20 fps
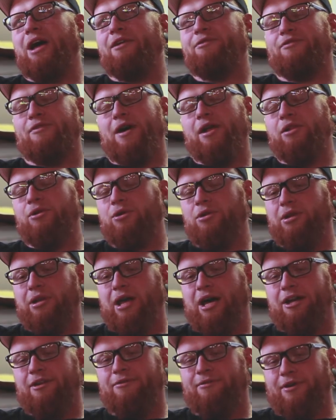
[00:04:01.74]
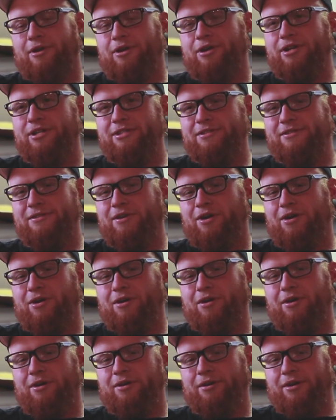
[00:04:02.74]
a lot of artists
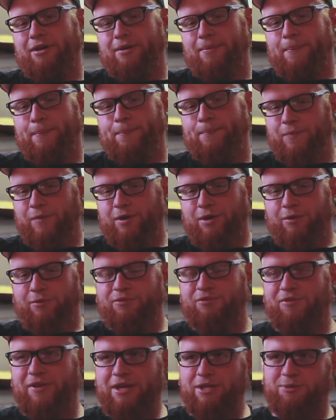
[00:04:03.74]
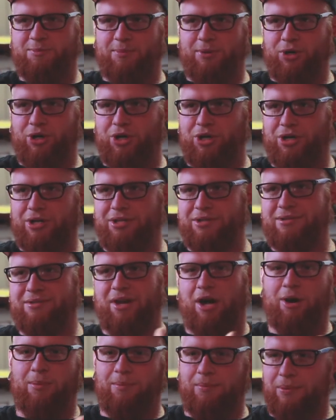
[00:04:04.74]
on, you know, Facebook,
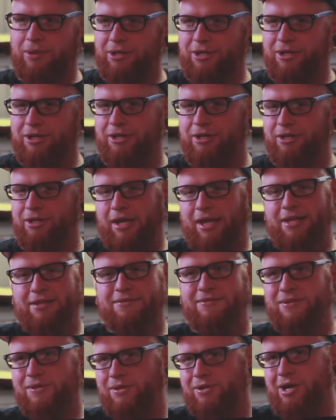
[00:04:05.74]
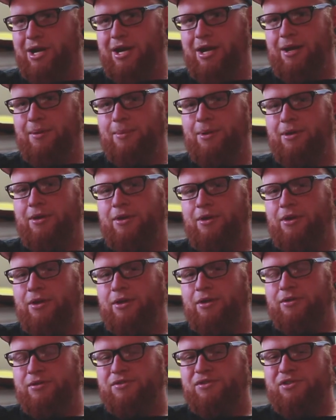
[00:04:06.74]
Tumblr, Instagram.
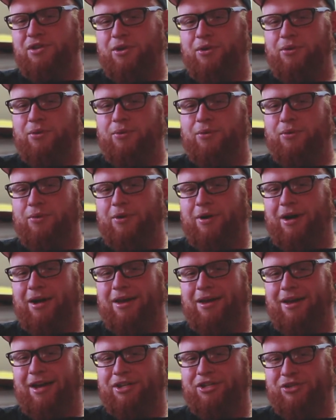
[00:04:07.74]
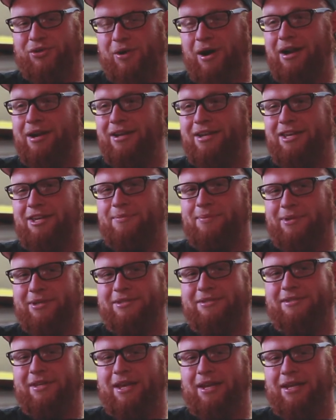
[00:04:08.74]
So I try to keep a
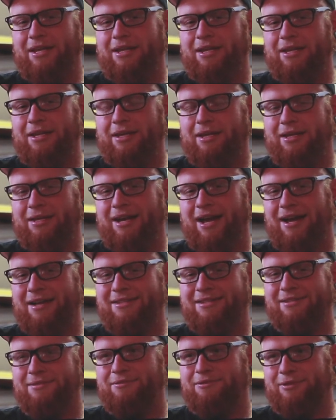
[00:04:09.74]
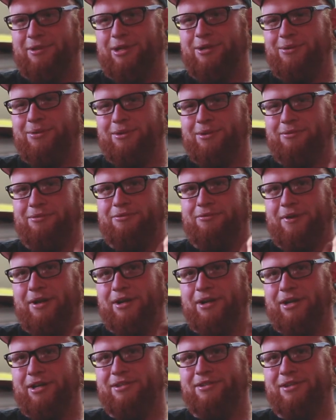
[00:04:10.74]
steady, constant flow of
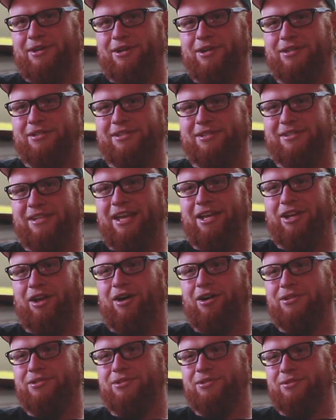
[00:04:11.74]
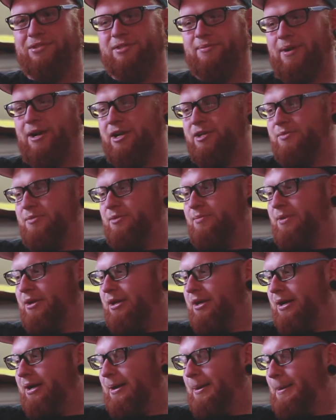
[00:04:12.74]
various artists because that also inspires me,
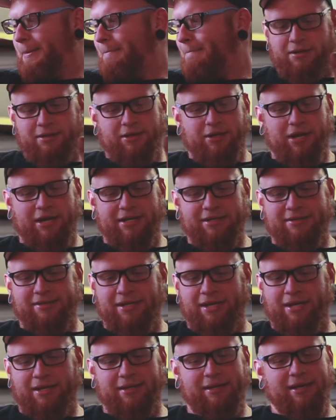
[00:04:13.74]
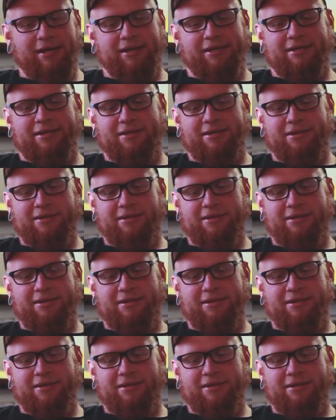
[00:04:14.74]
but you know, I could say like,